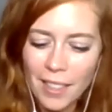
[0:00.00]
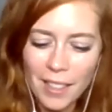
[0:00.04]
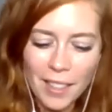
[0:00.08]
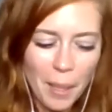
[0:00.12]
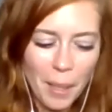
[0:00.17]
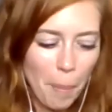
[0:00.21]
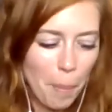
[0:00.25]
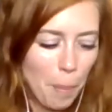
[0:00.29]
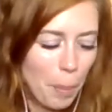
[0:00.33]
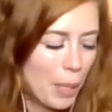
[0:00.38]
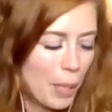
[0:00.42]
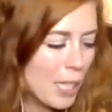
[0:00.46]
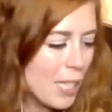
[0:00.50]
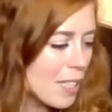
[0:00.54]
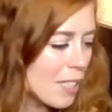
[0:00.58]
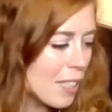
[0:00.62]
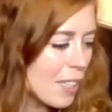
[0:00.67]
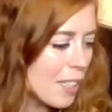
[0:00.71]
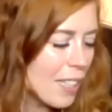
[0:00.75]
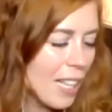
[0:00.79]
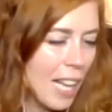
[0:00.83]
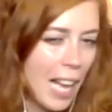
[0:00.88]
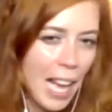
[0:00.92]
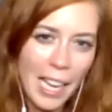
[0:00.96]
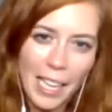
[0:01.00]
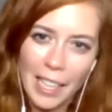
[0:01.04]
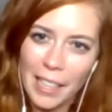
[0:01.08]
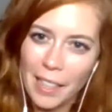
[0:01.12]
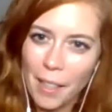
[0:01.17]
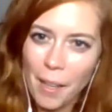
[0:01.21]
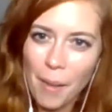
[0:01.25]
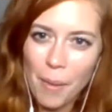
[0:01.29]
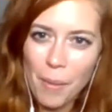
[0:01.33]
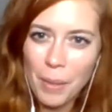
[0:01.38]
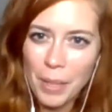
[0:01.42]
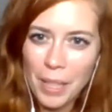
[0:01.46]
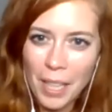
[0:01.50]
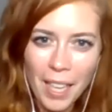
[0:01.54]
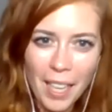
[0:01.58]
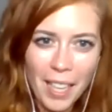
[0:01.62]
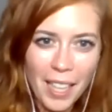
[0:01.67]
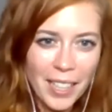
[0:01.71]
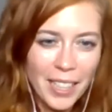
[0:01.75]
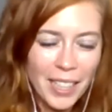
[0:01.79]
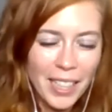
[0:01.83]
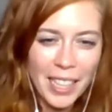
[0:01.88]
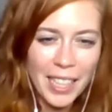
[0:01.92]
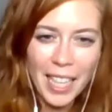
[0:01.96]
The Pinta had it going
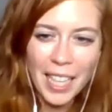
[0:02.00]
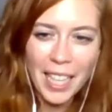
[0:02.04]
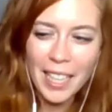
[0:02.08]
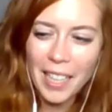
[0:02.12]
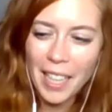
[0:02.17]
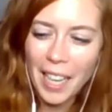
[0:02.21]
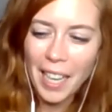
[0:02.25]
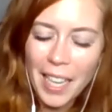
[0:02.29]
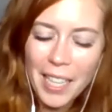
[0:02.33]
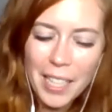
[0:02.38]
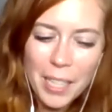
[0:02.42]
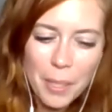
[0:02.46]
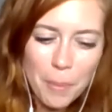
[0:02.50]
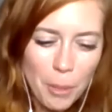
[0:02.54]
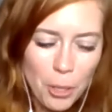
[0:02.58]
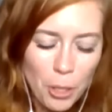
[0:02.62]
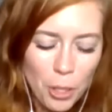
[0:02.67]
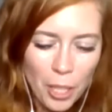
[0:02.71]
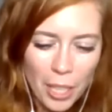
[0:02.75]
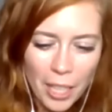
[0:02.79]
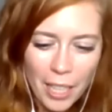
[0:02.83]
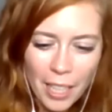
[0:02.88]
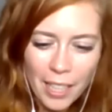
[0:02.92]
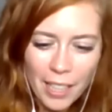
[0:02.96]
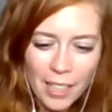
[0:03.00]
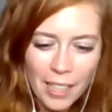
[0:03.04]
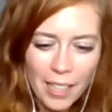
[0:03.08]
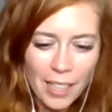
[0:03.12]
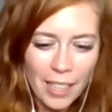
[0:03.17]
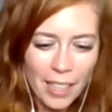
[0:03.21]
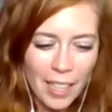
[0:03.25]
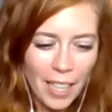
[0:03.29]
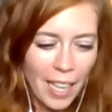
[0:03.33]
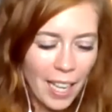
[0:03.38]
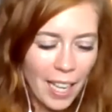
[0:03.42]
on. It had an ice machine. It had,